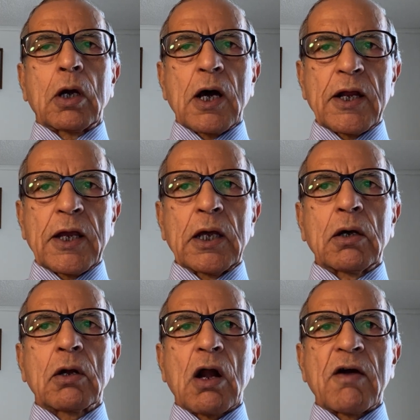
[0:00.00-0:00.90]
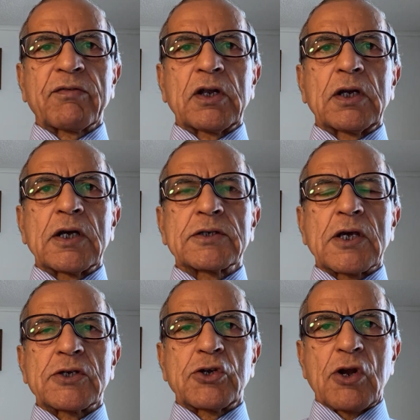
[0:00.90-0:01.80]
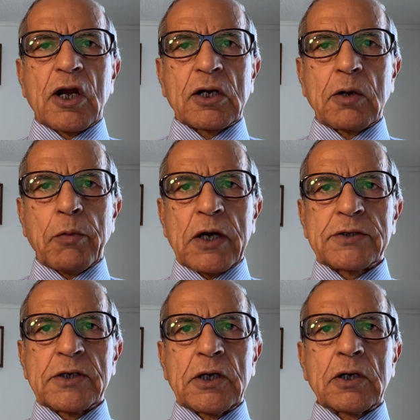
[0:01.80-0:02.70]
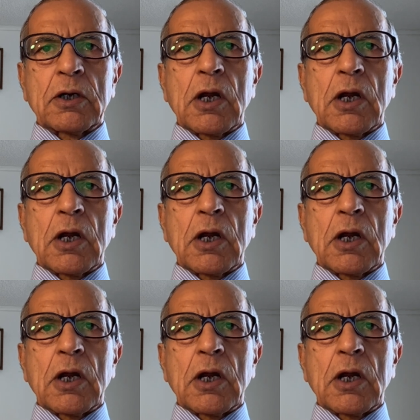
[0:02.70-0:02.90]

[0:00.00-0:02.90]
cunning, craftiness as directed by Satan